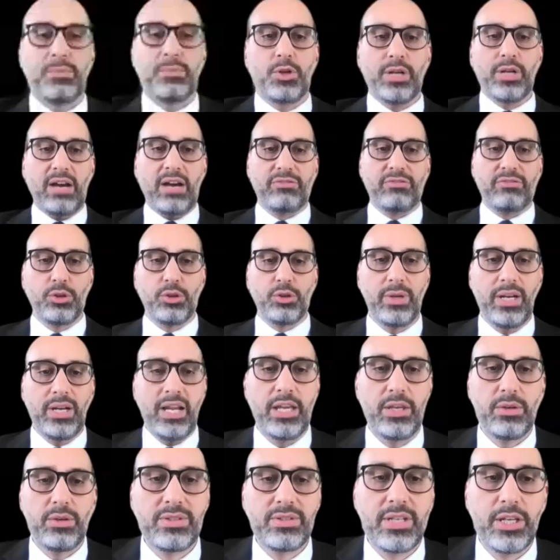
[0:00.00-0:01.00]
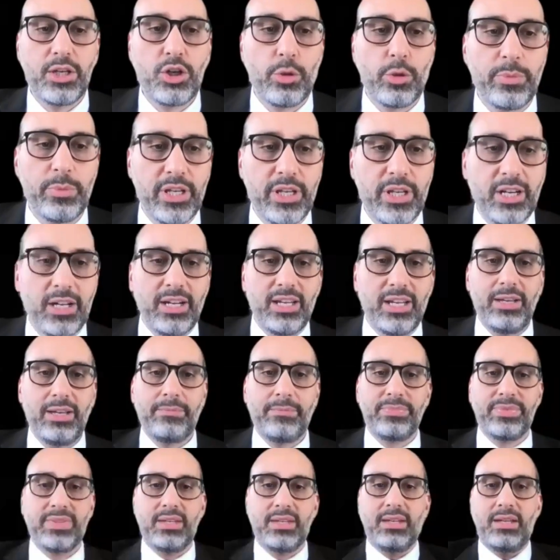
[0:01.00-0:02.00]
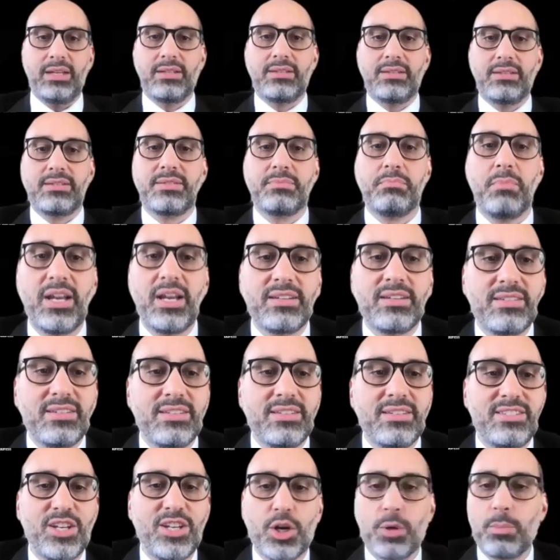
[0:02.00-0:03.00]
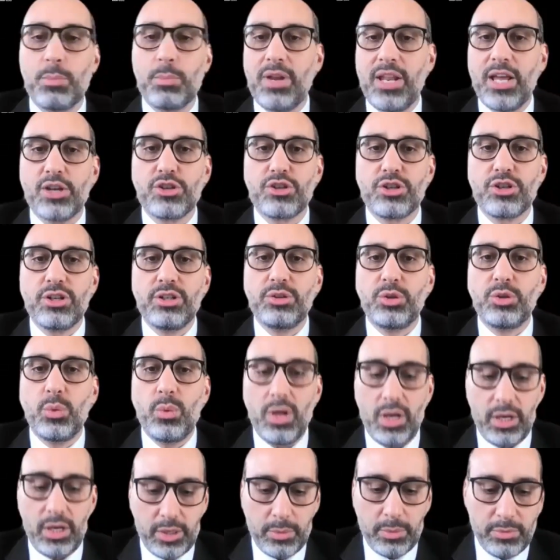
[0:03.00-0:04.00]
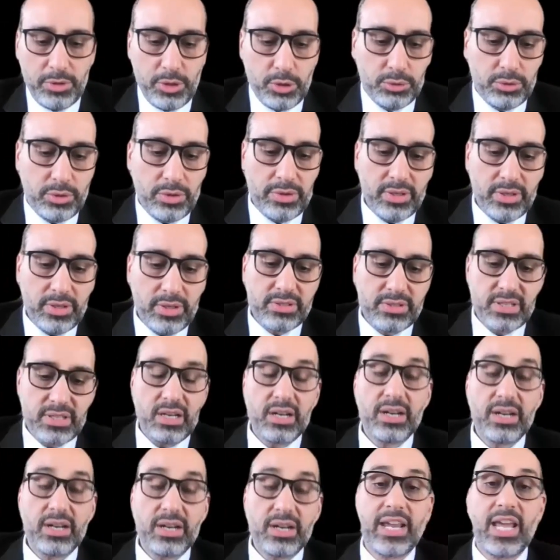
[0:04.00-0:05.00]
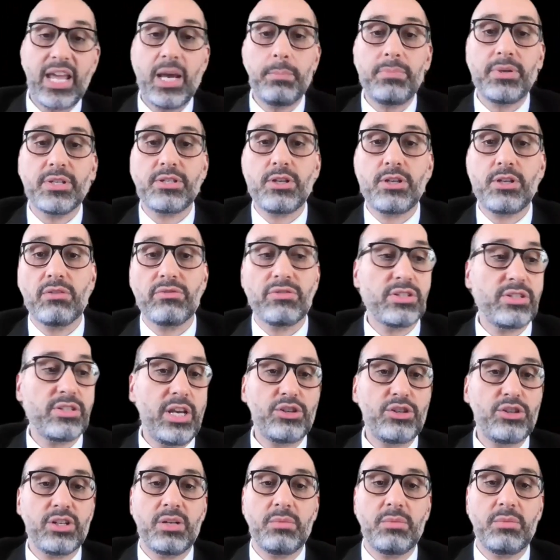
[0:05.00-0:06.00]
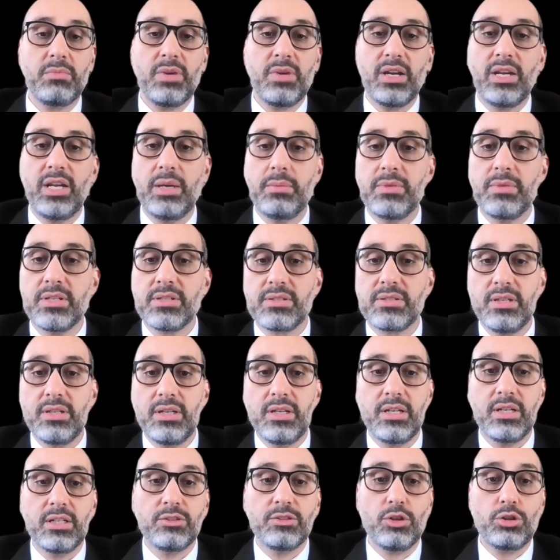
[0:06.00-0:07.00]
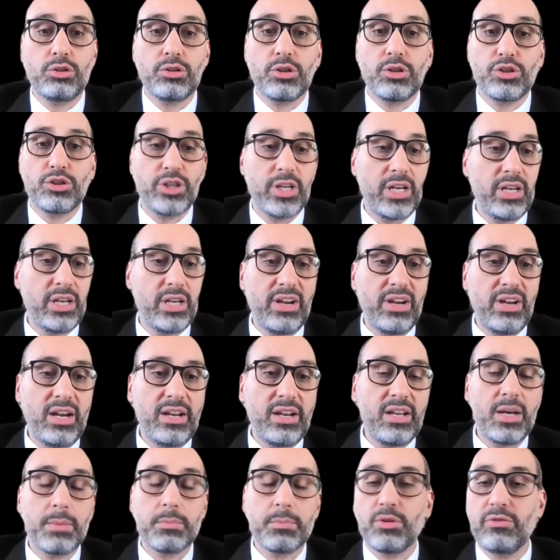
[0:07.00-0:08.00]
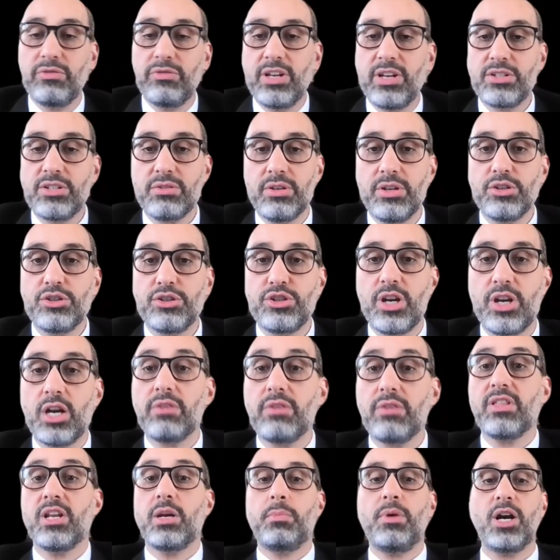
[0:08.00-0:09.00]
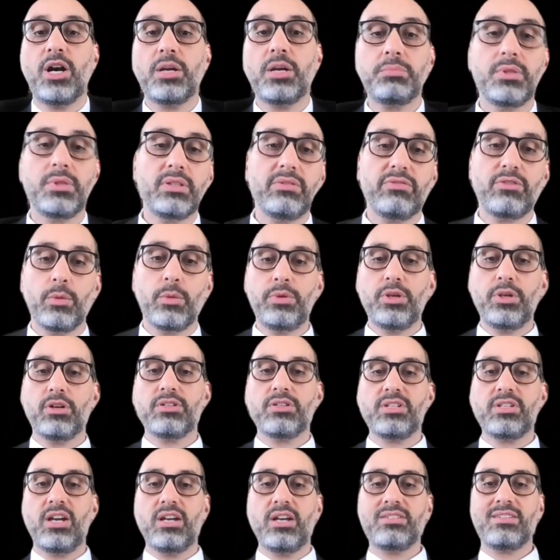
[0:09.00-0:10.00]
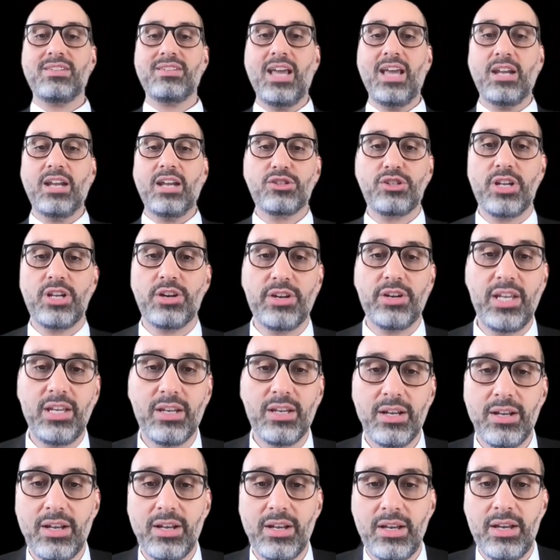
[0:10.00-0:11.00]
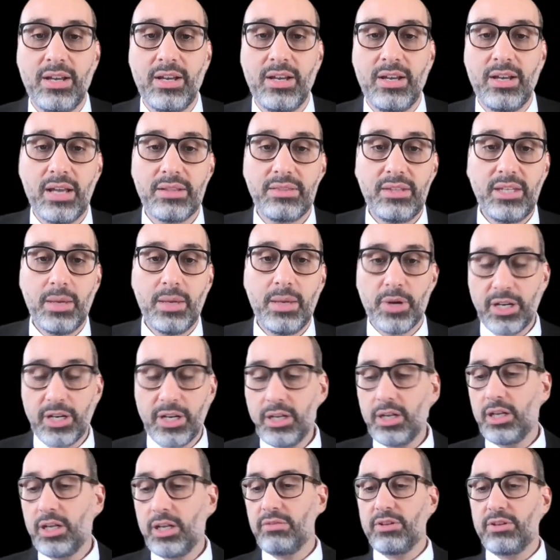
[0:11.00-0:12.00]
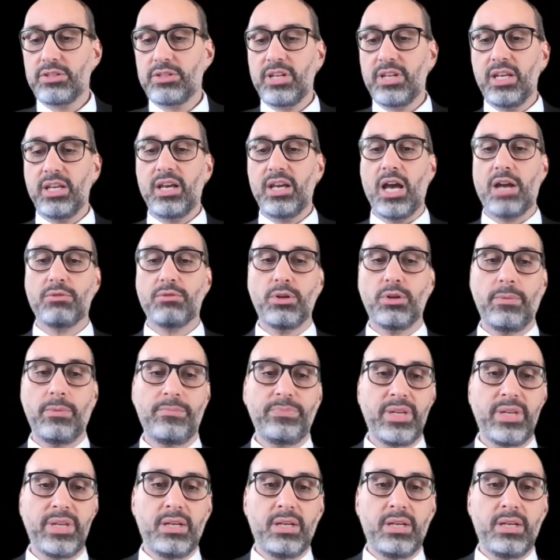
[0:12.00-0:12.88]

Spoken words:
Good afternoon, AUC community. It's my sincere pleasure to welcome you to this campus conversation. My name is Dr. Sharif Ali. I'm professor and chair of the Department of Computer Science and Engineering at the American University in Cairo.